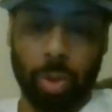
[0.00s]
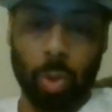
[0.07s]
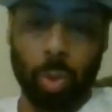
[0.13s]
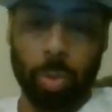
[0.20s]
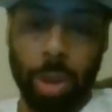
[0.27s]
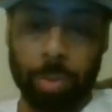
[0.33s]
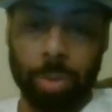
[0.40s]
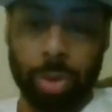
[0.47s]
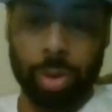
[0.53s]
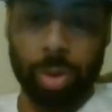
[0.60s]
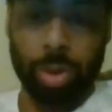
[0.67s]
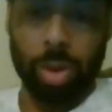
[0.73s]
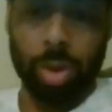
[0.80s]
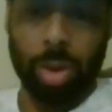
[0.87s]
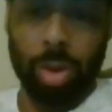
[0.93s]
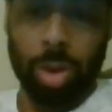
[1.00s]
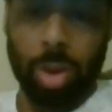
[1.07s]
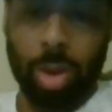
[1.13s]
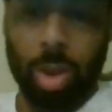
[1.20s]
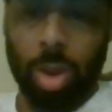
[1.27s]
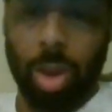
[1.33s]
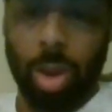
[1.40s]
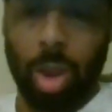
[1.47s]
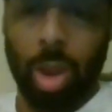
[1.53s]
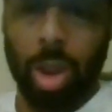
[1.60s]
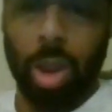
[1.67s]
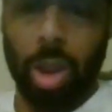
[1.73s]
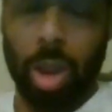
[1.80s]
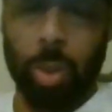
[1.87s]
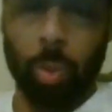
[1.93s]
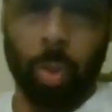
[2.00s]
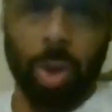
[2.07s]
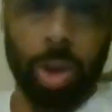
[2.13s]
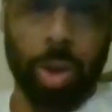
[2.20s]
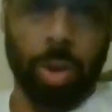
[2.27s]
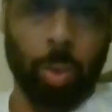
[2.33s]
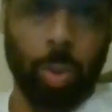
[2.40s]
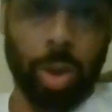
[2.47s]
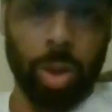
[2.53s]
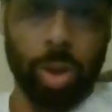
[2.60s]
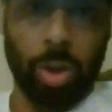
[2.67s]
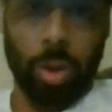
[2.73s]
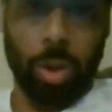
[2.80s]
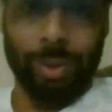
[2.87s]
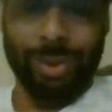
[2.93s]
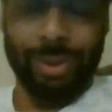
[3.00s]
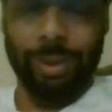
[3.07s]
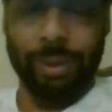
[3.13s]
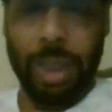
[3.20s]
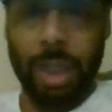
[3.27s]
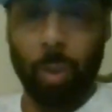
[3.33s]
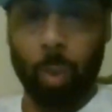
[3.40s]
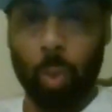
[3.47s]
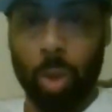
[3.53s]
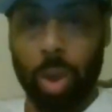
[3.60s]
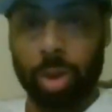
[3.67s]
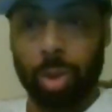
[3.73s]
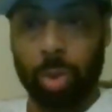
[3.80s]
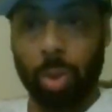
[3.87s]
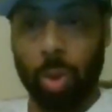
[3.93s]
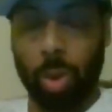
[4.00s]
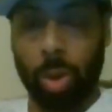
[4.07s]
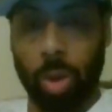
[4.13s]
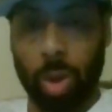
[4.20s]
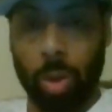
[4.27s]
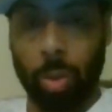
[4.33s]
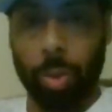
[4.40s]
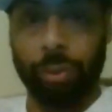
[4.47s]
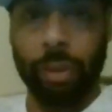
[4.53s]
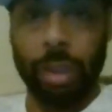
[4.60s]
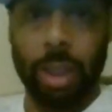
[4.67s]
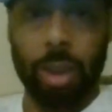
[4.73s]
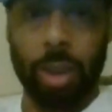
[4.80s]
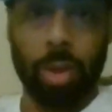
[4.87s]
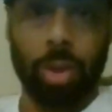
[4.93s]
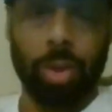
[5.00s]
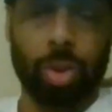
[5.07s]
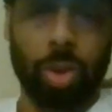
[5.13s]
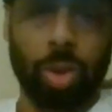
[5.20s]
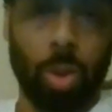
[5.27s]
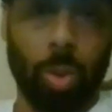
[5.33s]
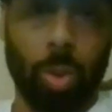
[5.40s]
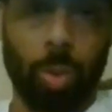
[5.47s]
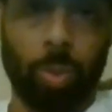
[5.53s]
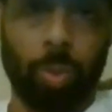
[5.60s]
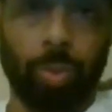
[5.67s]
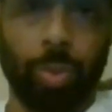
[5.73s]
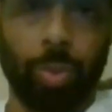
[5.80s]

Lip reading: crew members, and one of the girls did not want to go along with that, so